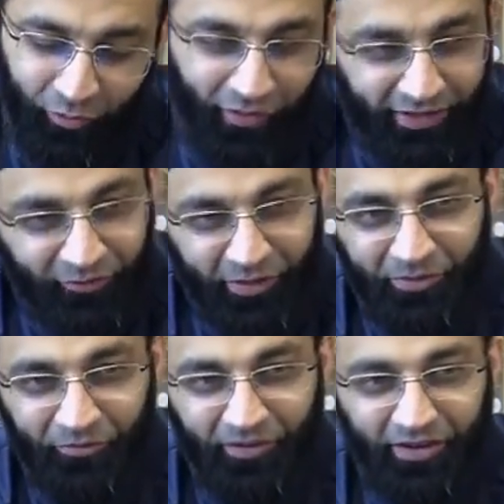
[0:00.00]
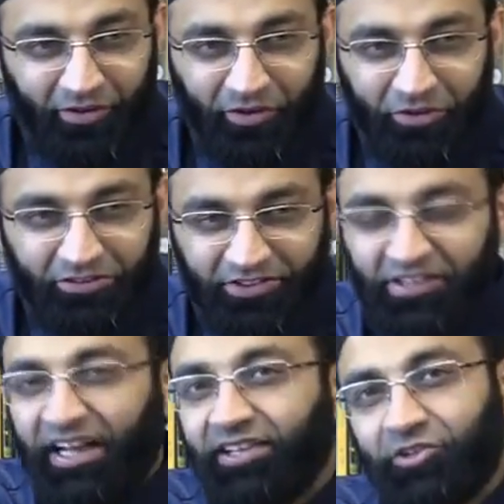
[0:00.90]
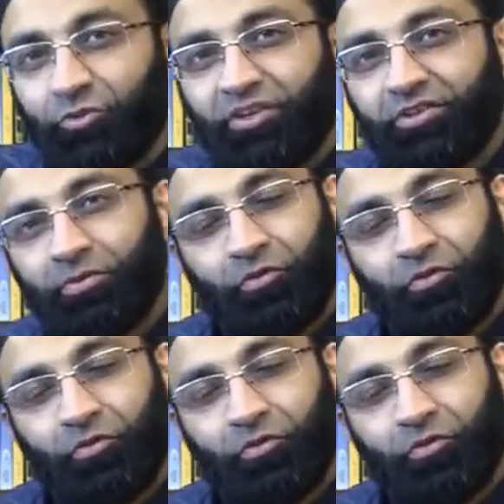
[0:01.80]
One, one, just last two things